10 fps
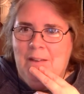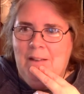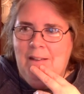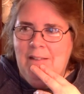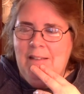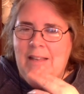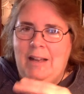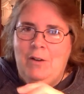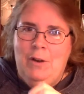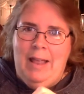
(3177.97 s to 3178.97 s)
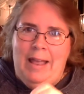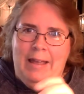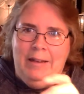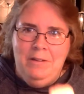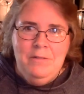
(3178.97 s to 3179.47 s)
like to get out
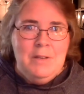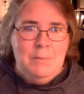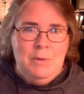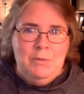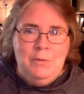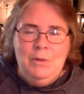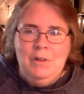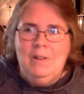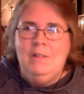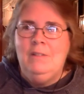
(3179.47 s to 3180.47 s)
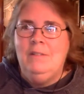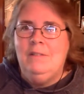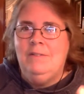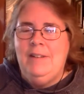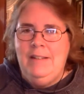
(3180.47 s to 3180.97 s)
ahead of it before
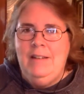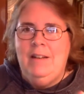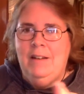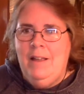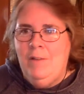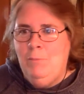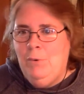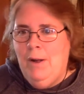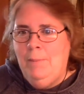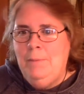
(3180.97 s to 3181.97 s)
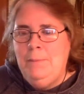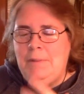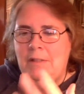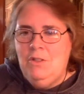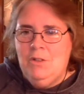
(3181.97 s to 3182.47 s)
finding out I have problems,
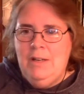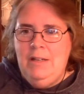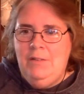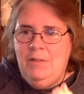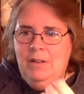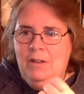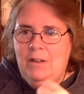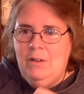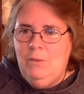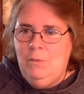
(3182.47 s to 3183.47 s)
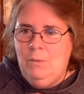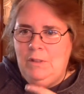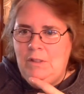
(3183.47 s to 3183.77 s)
then trying to figure out what to